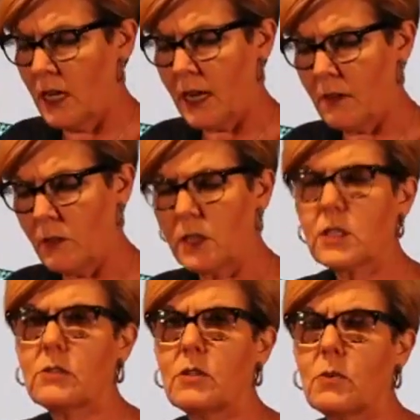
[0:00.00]
I really
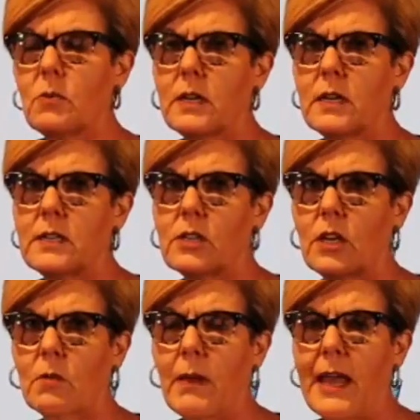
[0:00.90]
don't know what a
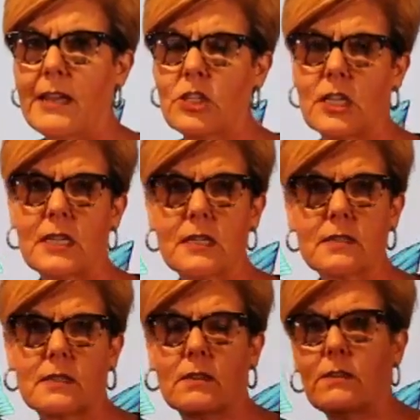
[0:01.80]
tongue patch
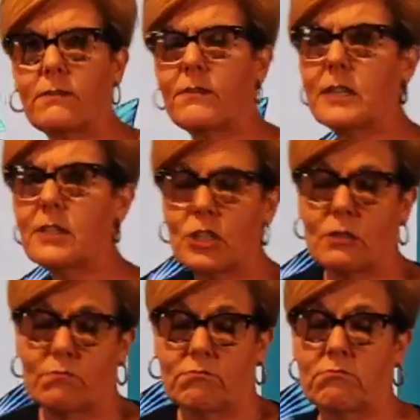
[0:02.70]
is on a fish.